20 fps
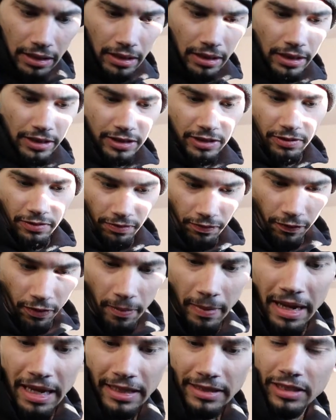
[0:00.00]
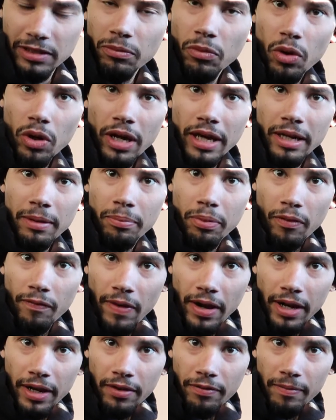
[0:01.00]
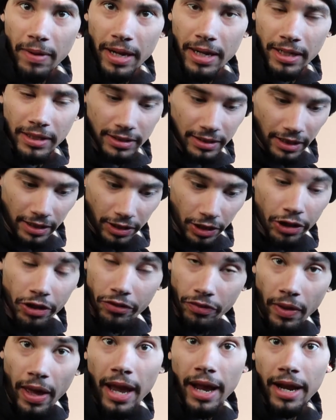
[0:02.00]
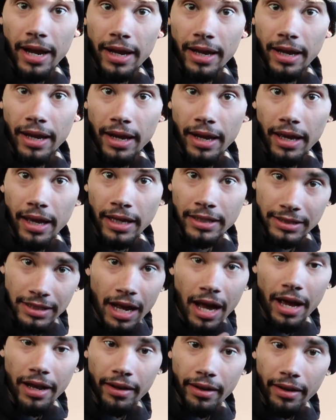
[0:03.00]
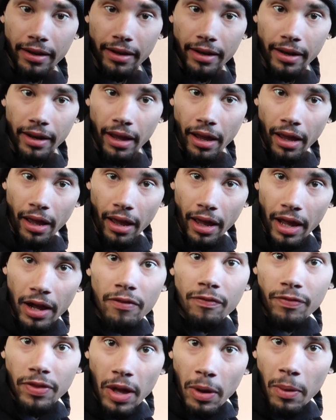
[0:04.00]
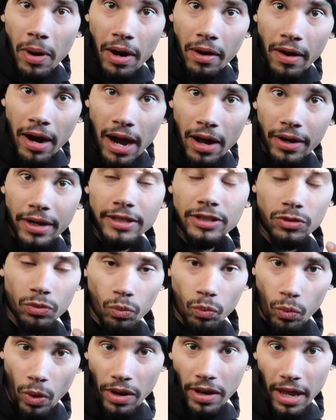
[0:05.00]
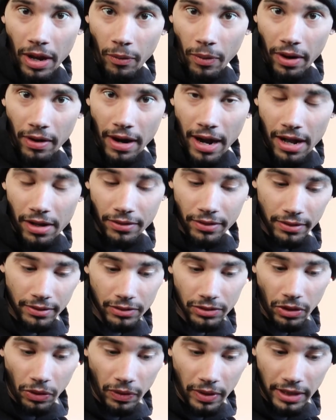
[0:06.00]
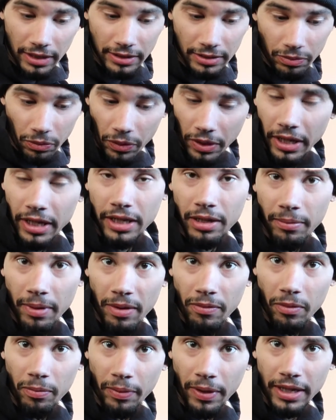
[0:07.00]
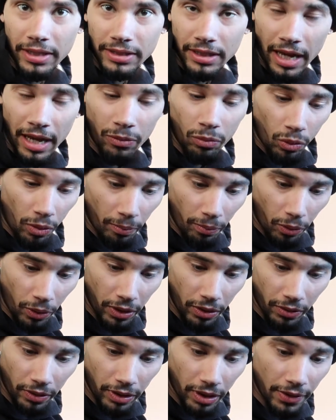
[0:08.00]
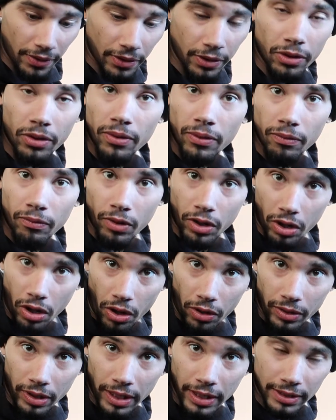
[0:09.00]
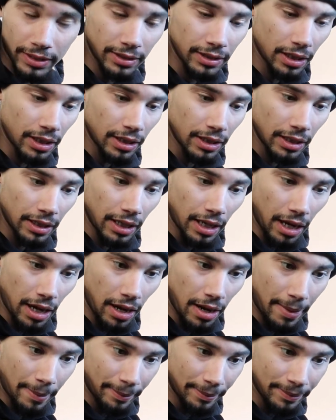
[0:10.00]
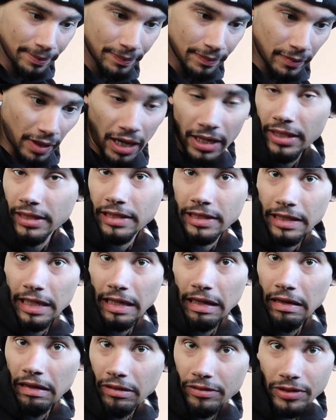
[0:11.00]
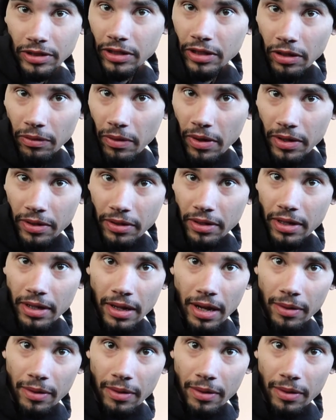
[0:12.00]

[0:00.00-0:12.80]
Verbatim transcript: This is, for me, this is more like a preventative maintenance. Like it's not if they wear out, it's when they wear out. So these will need to be replaced at one point or another, regardless. I just seen it and I was like, you know what?